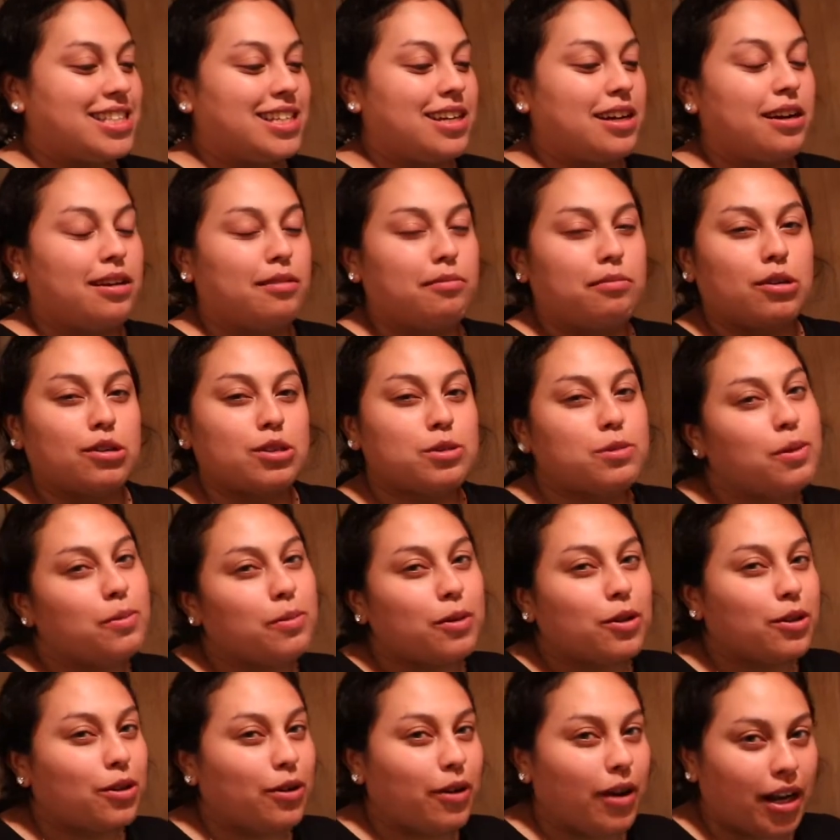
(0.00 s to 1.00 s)
Most
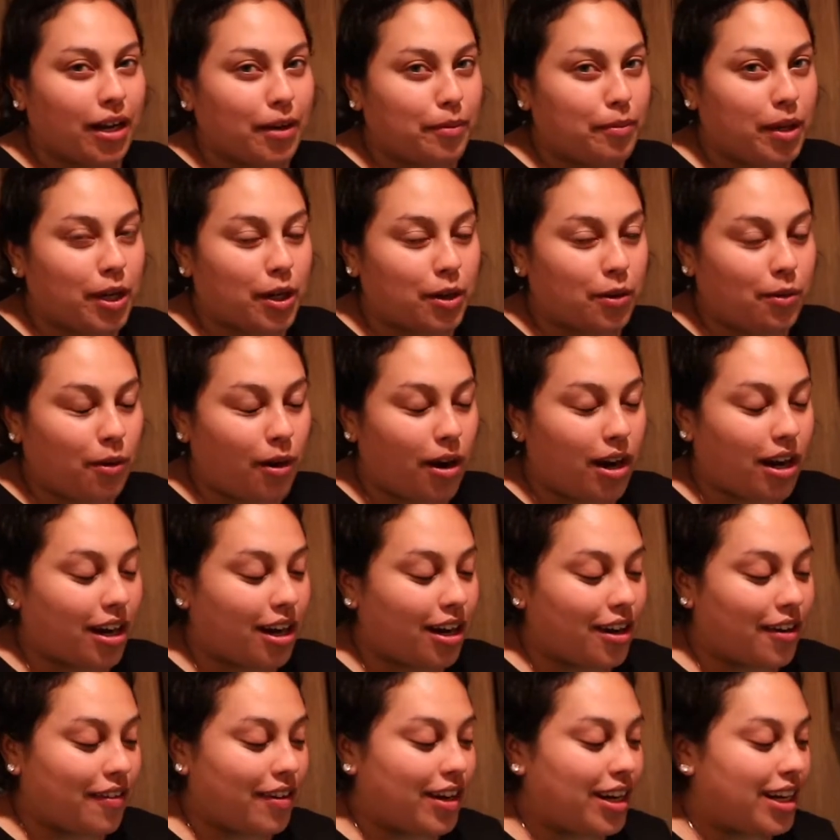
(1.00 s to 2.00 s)
people know how to make guac
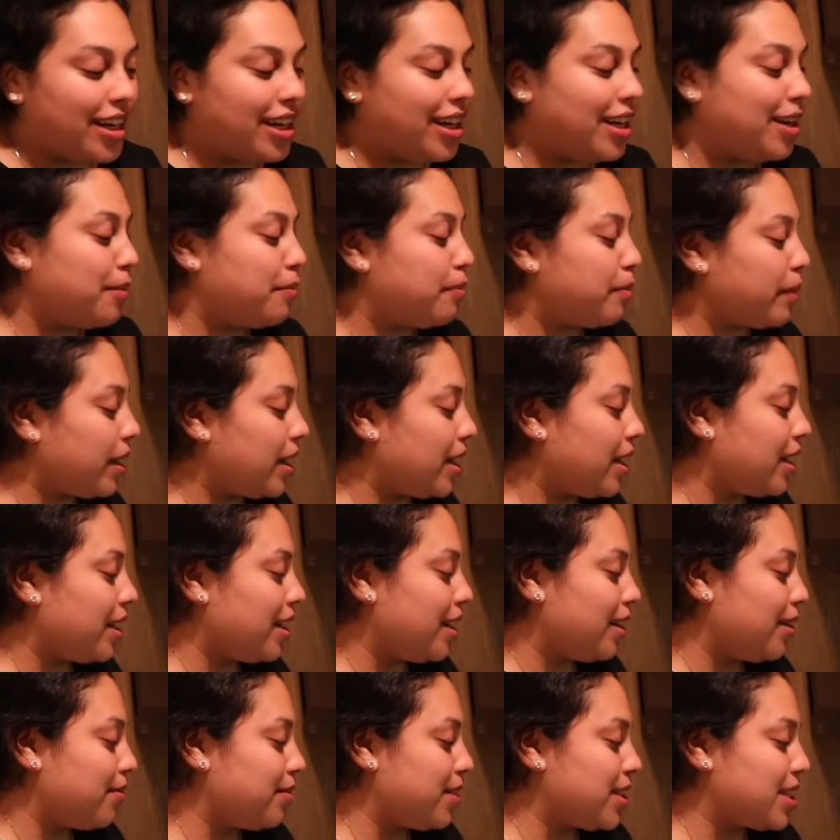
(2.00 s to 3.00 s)
already,
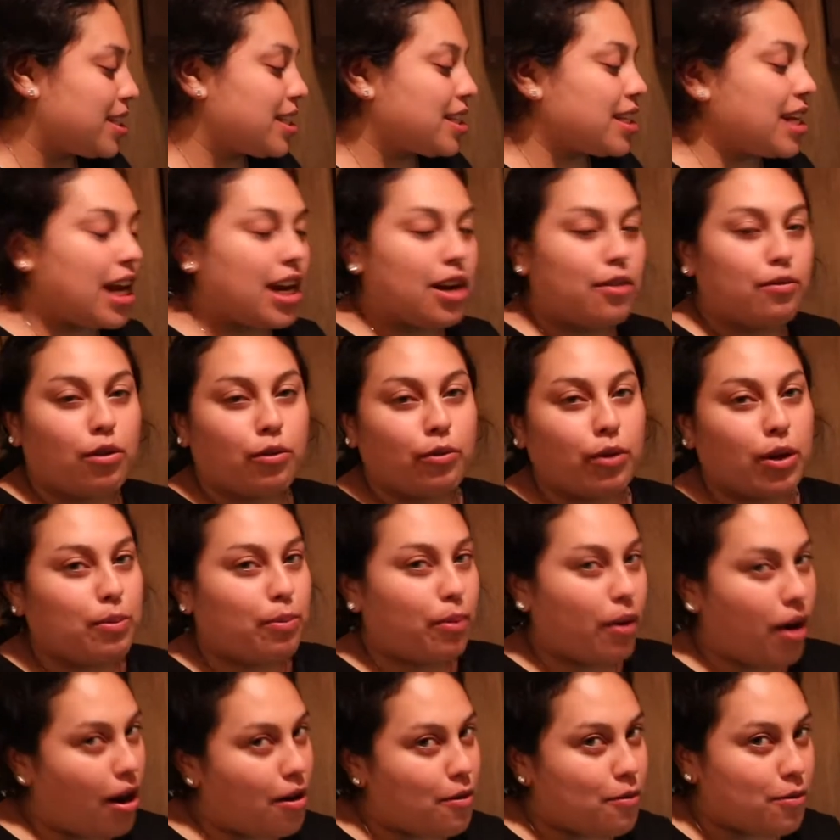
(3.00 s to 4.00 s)
but this is kind of what we
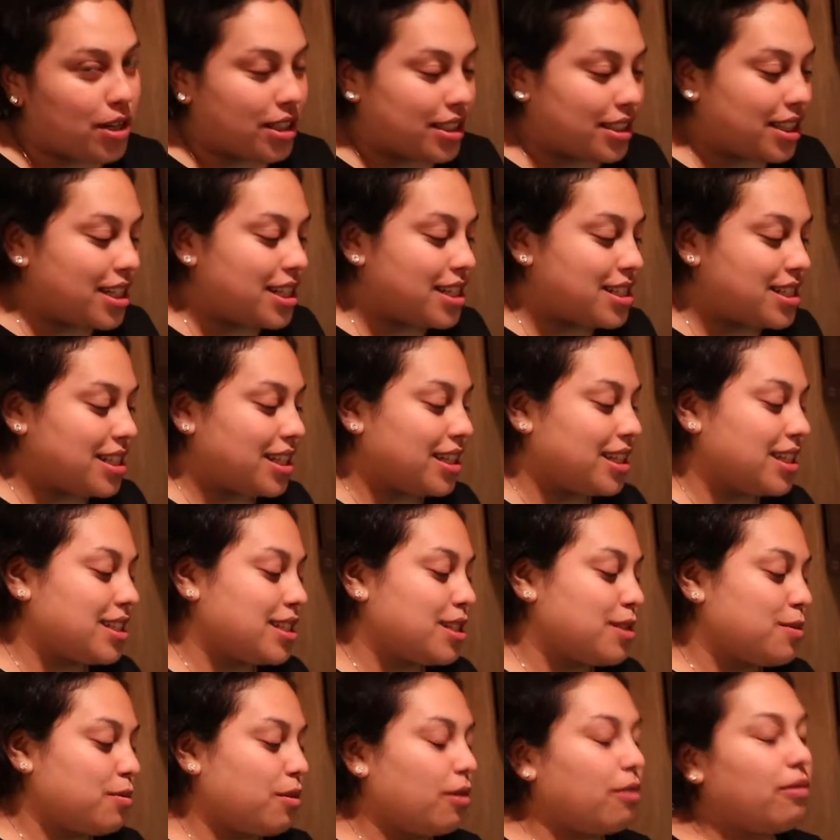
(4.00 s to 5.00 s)
brought with us, and this
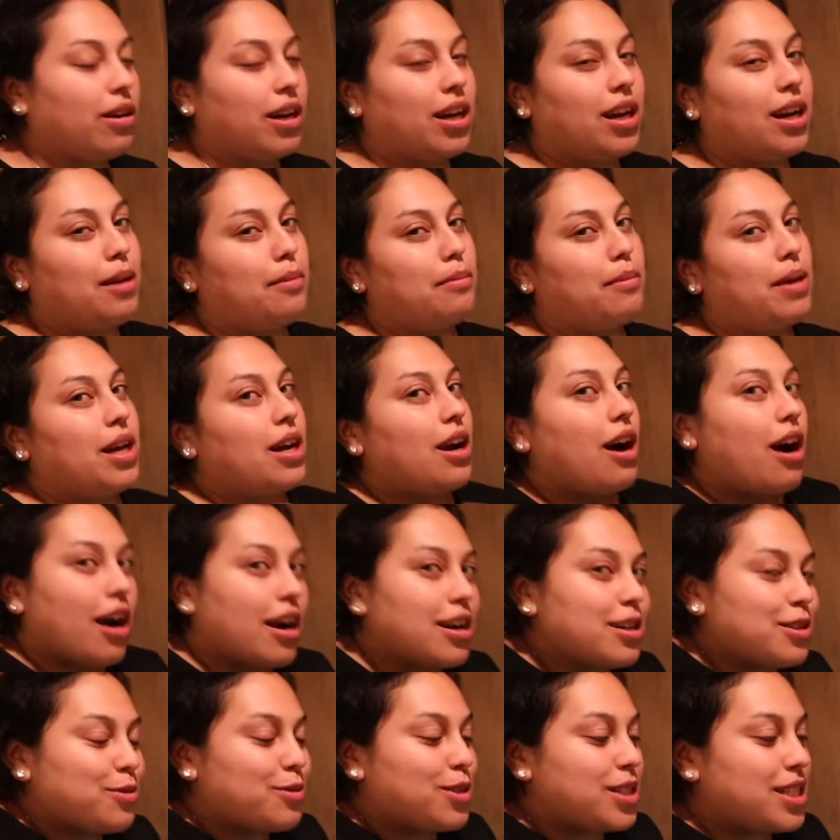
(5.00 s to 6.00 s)
is what we're gonna make
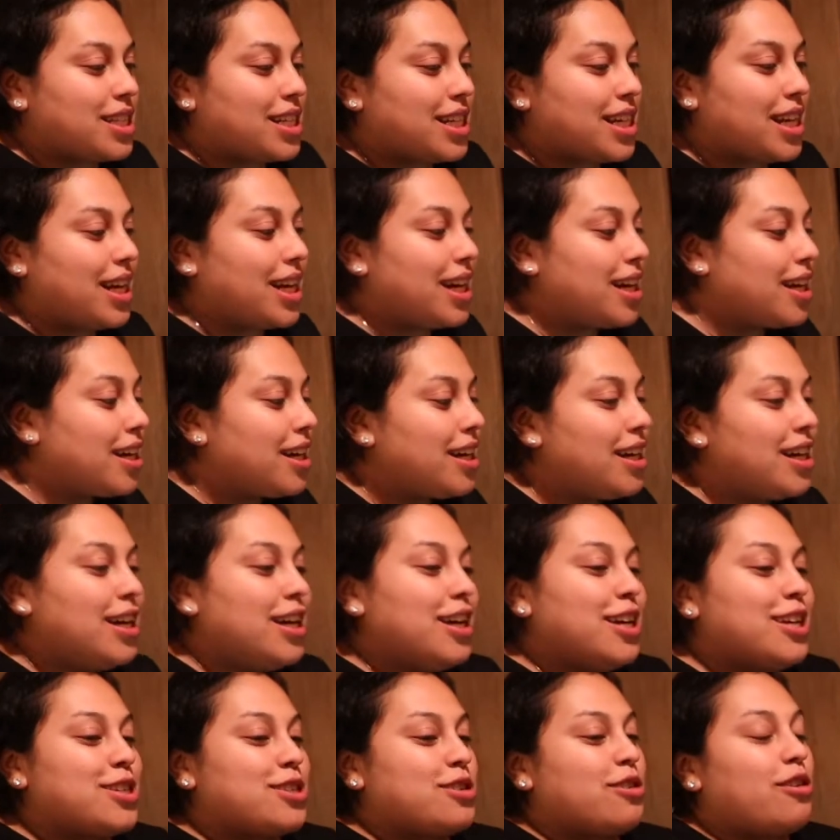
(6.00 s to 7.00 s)
ours with today.
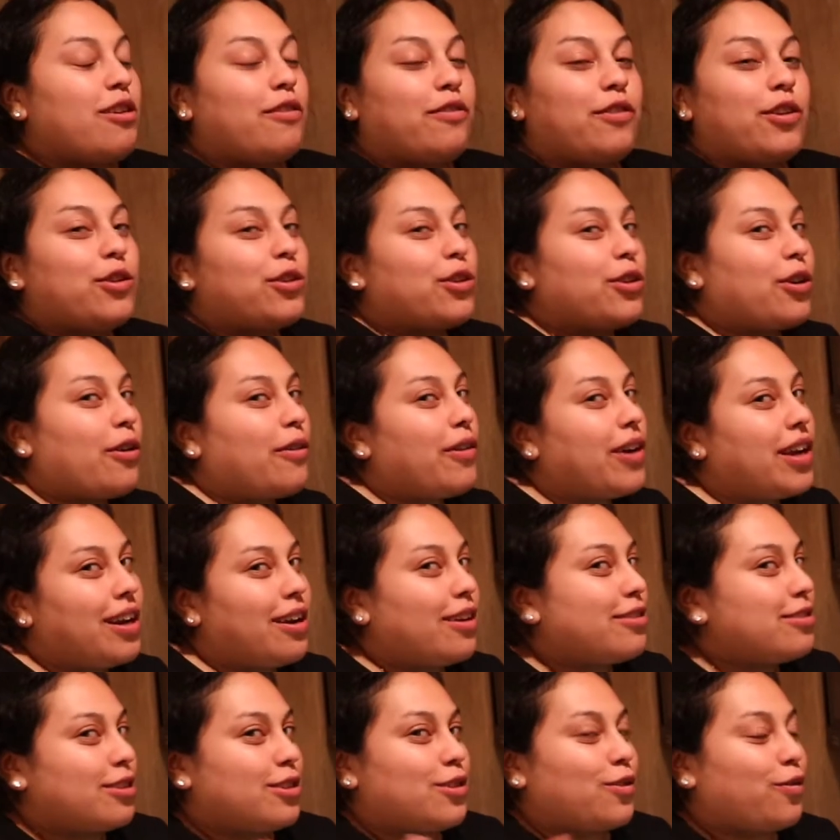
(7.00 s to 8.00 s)
So if you throw in
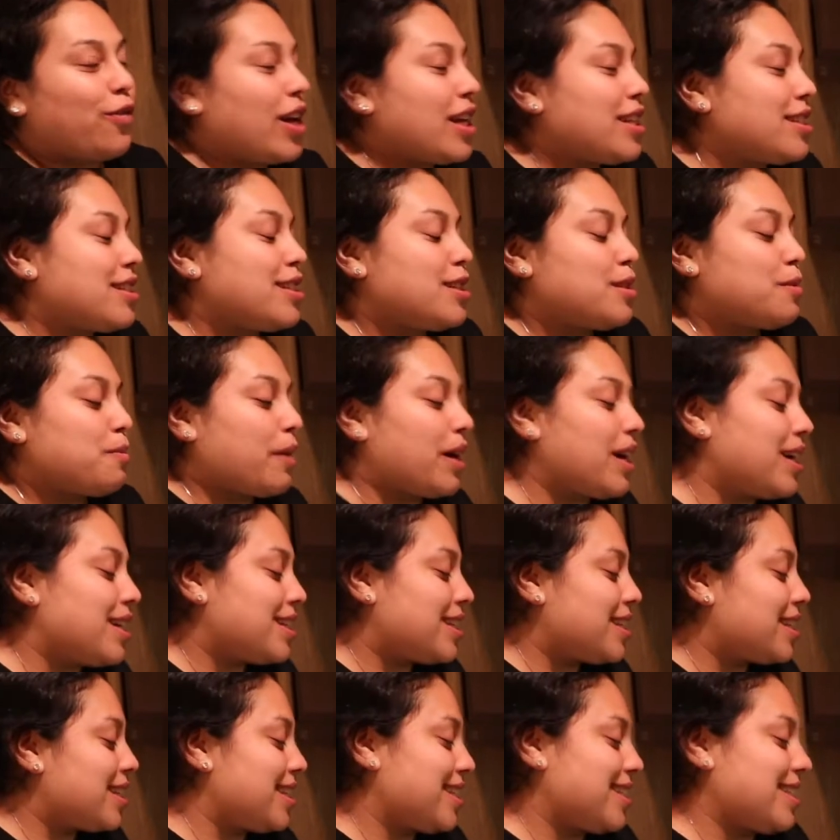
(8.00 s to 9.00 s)
all those fancy
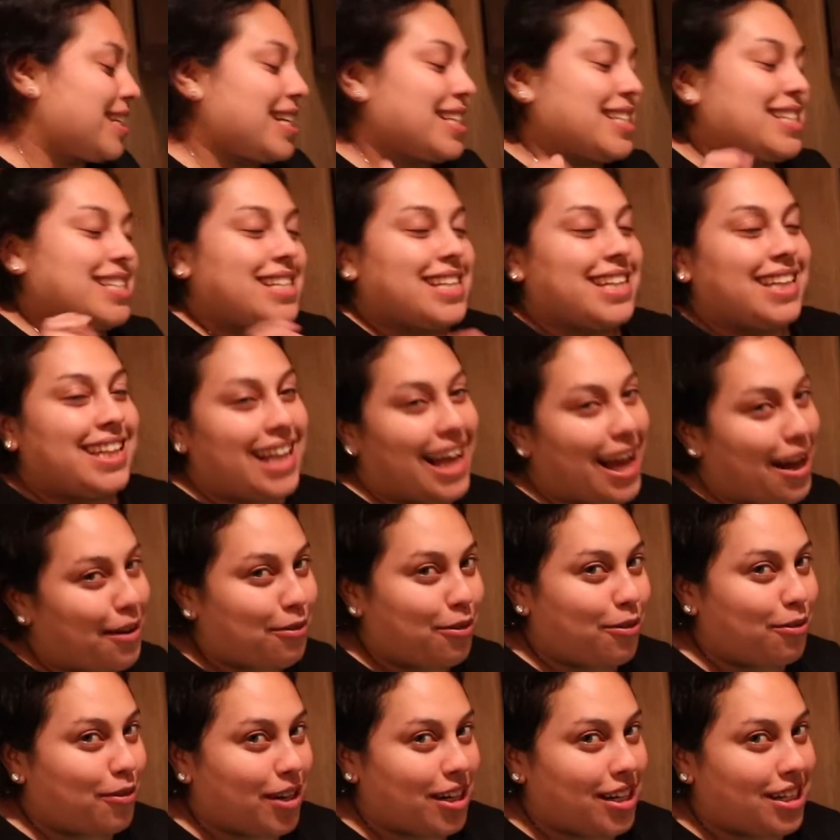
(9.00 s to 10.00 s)
spices, that's not
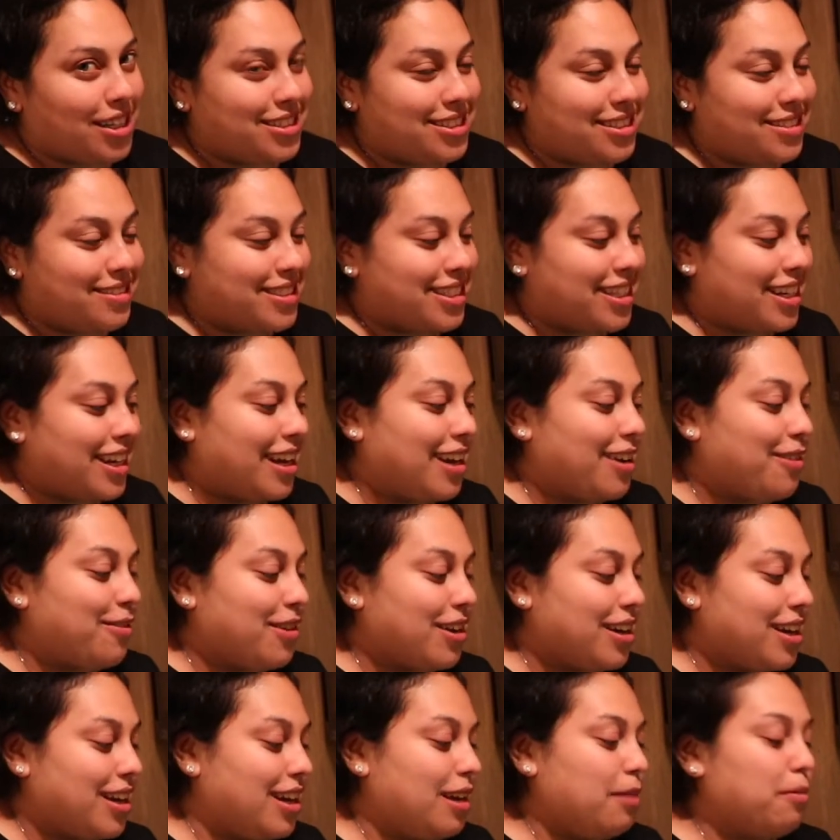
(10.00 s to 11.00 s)
what we're gonna do today. We're
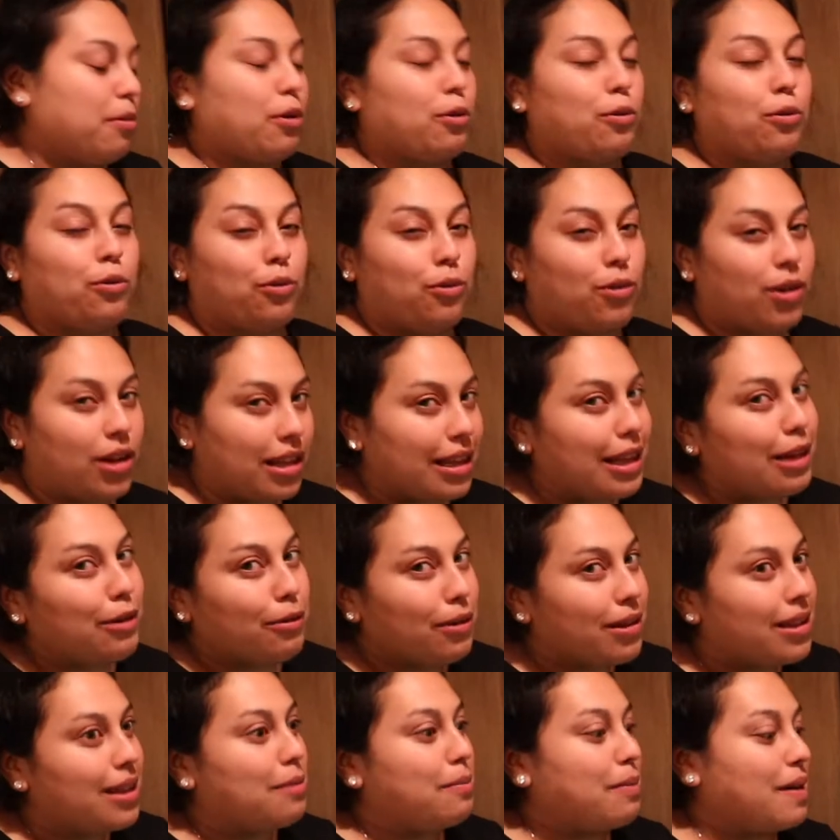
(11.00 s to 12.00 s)
gonna keep it really,
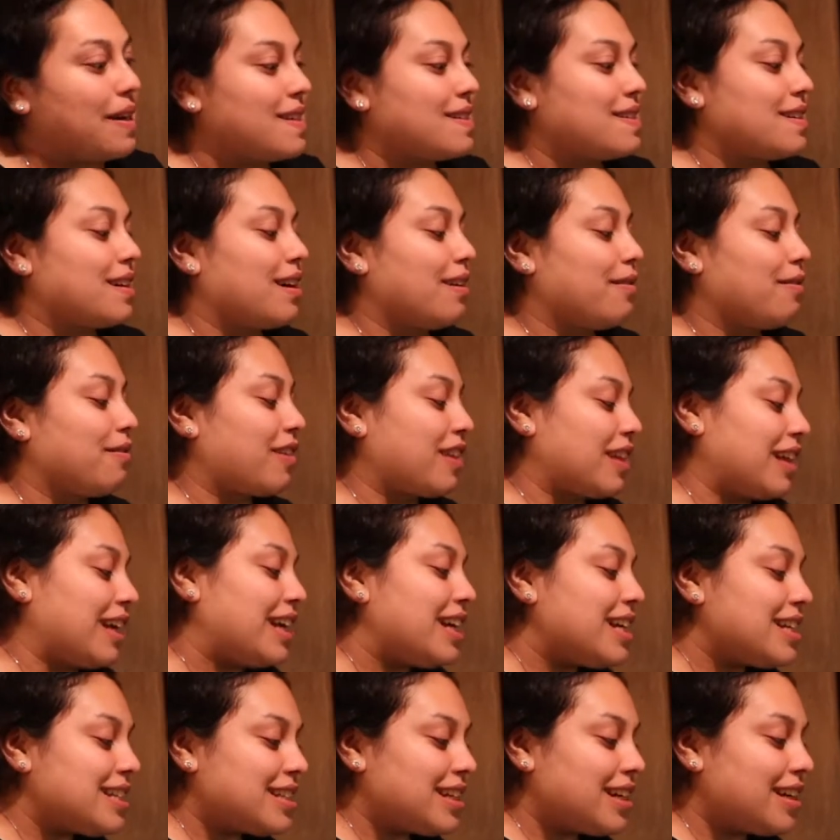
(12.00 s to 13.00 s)
really basic and really
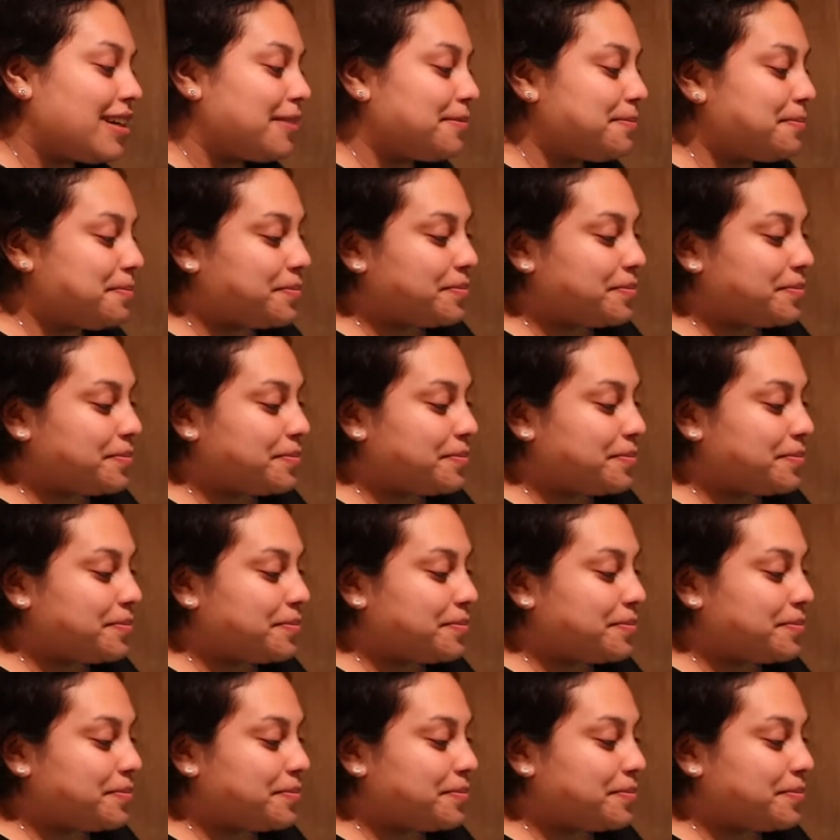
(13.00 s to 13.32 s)
easy.